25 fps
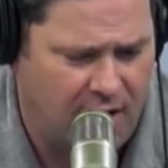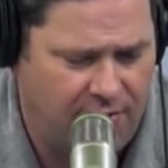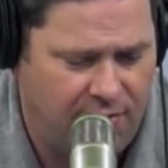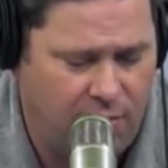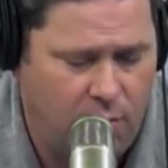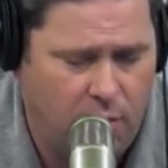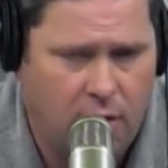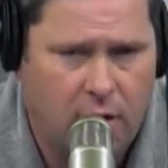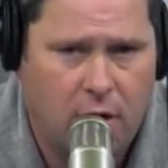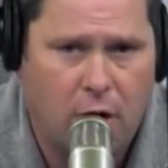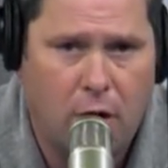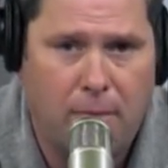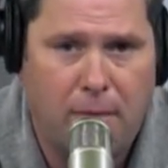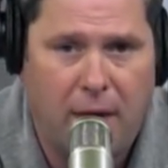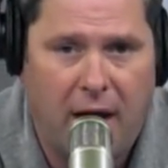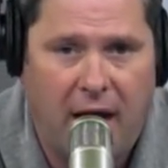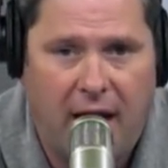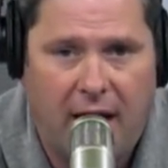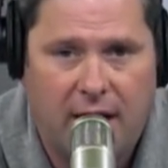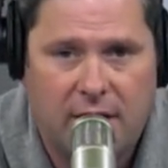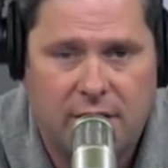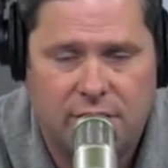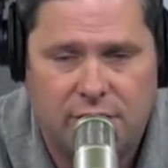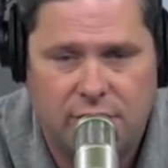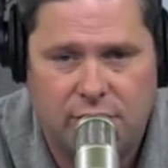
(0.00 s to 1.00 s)
If you want to go
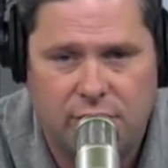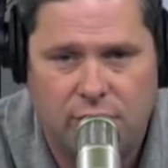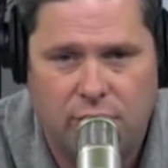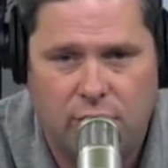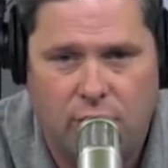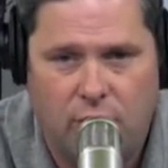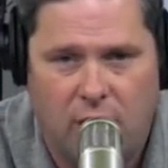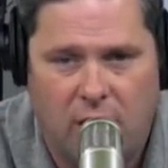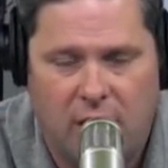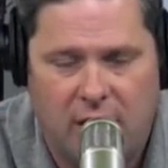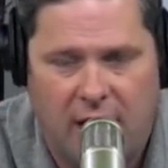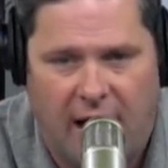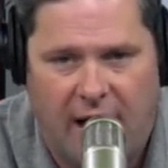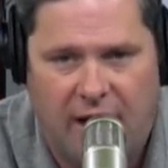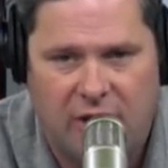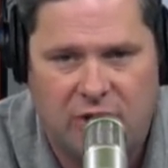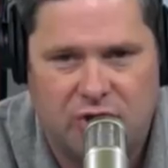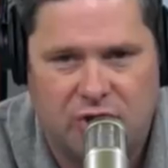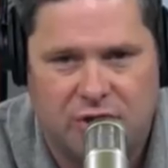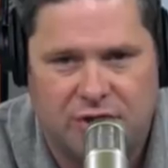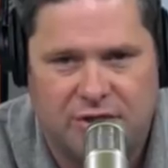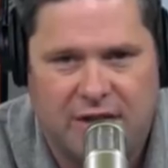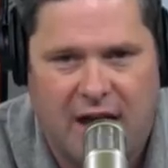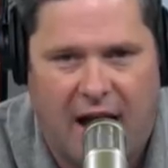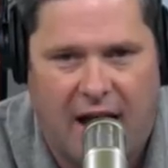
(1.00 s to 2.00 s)
back to
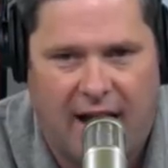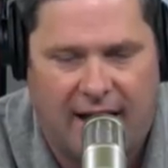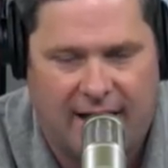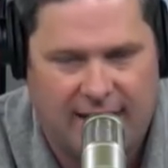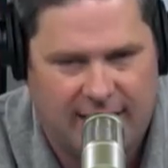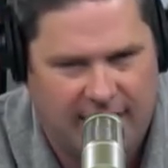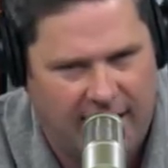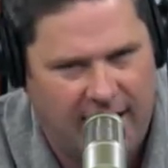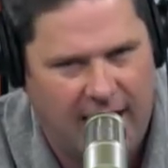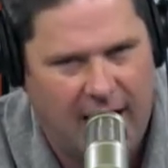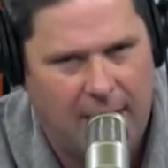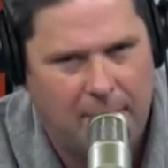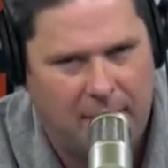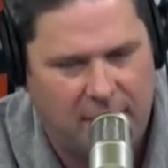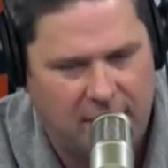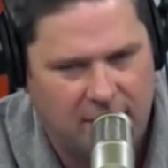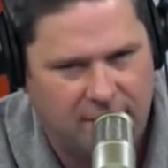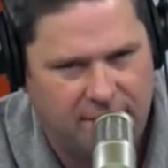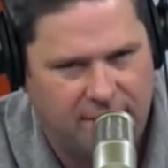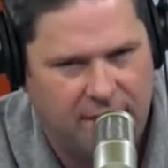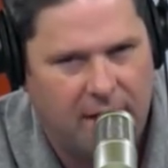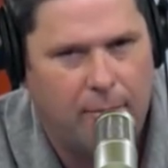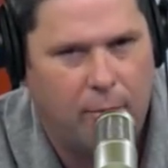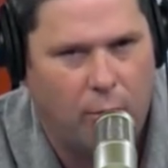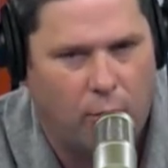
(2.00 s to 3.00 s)
National Signing Day, I mean the
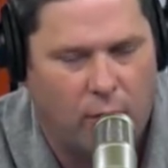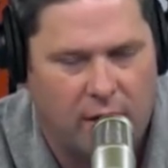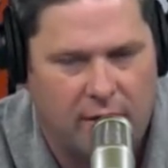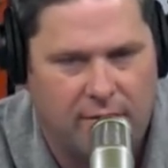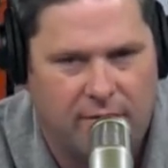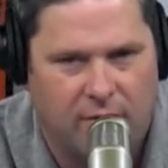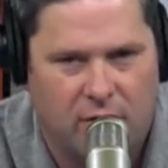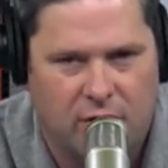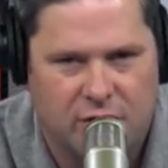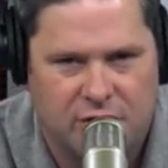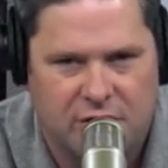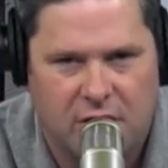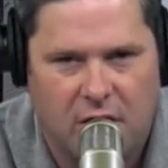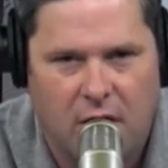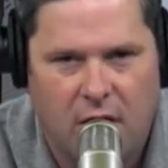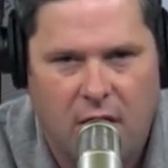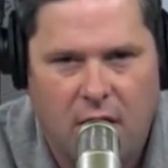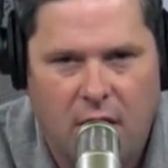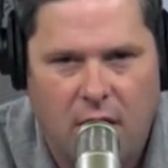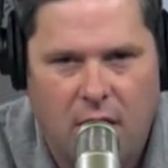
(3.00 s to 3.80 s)
February version